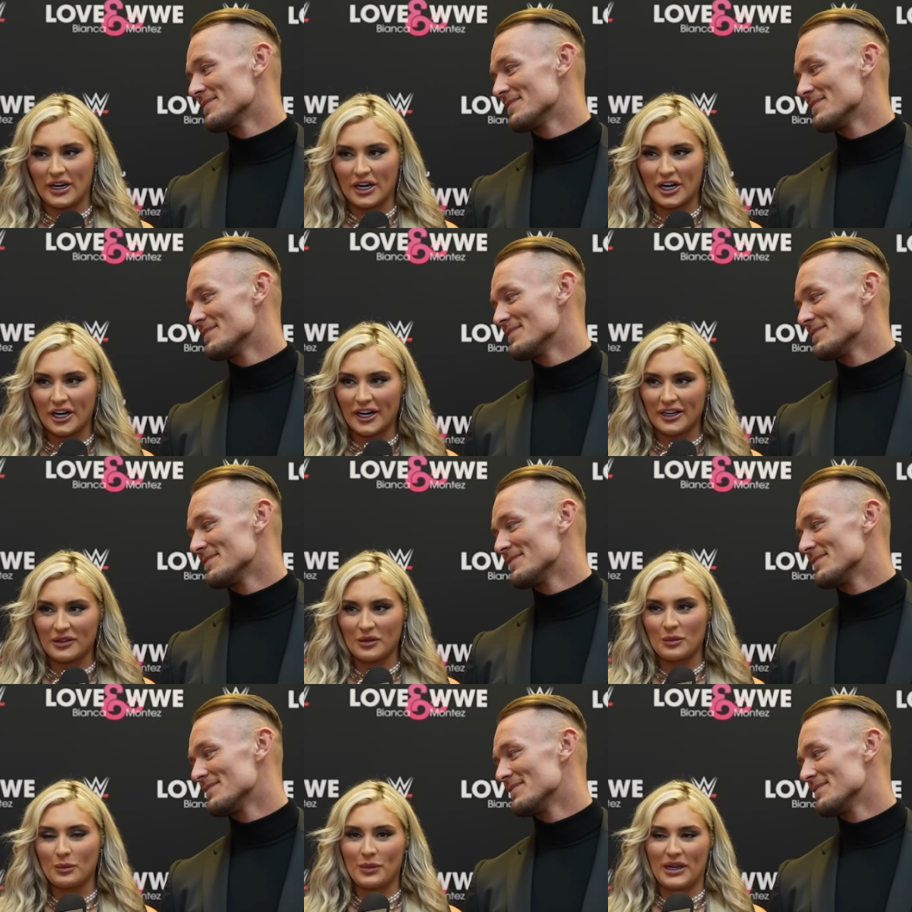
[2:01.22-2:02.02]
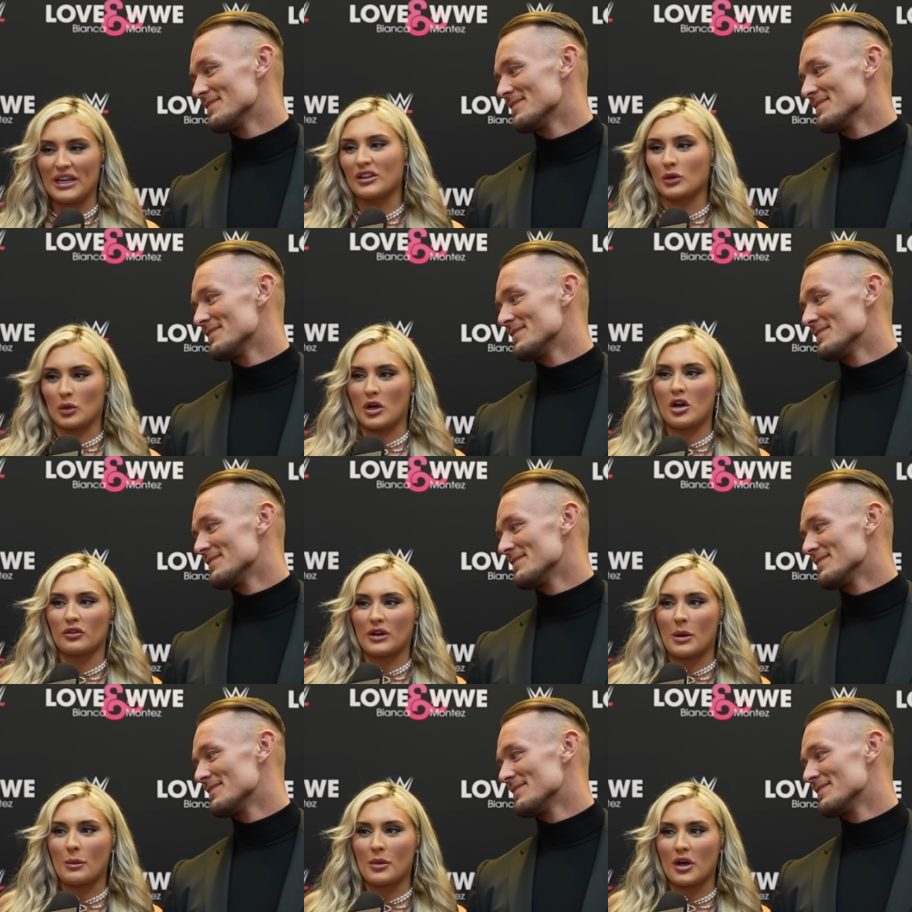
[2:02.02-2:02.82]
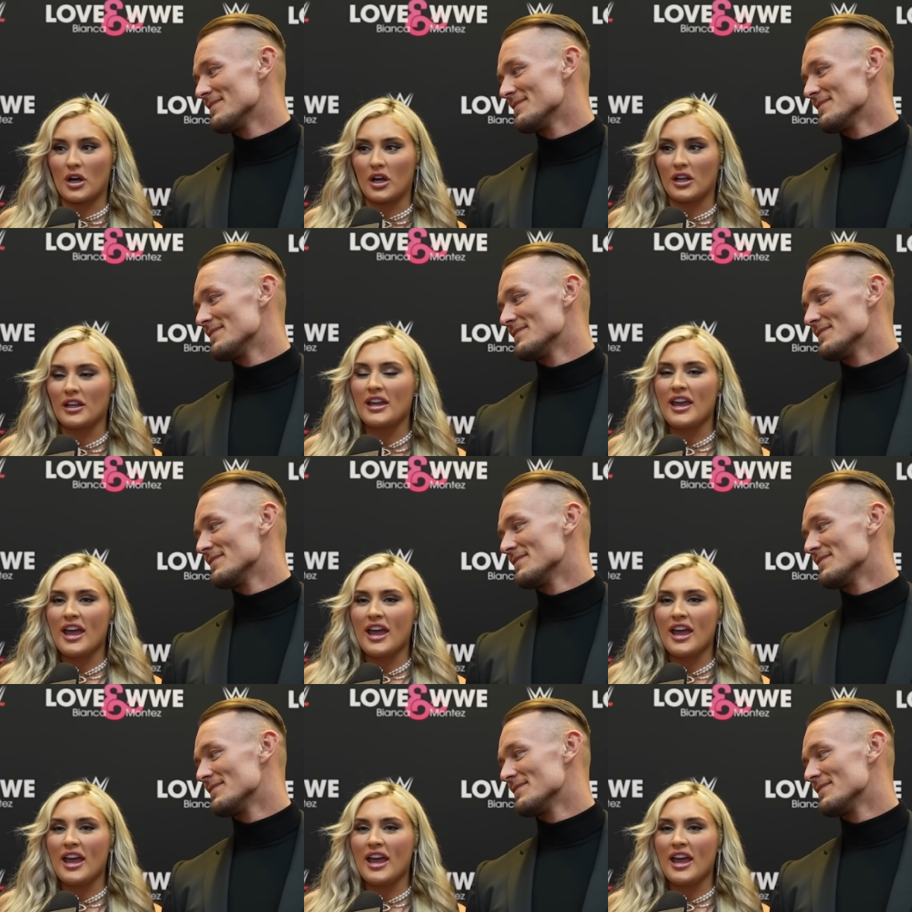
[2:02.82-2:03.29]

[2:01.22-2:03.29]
Speaker 1: here and be in the Royal Rumble.